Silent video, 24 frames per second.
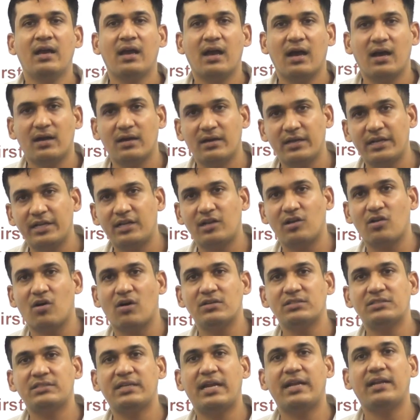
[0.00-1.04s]
It
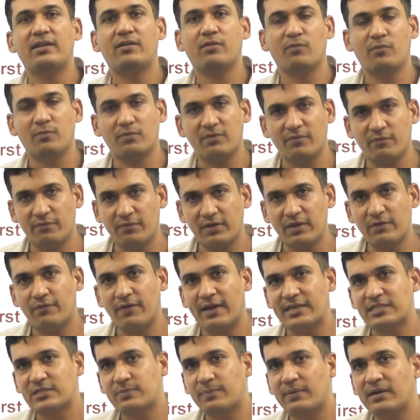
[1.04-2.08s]
launched that if
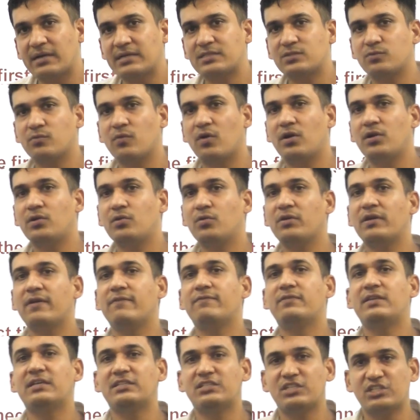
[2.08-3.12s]
experts want to
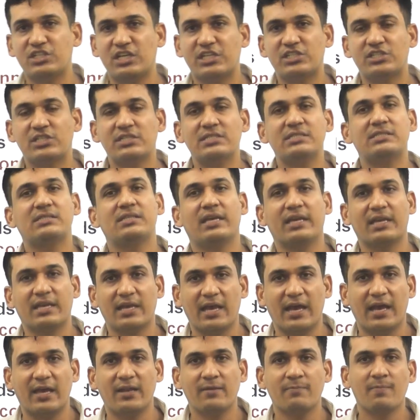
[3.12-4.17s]
give their suggestions, they
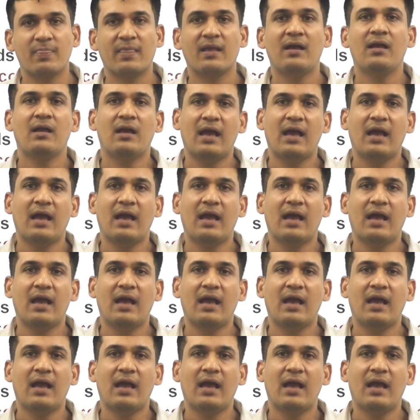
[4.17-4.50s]
can,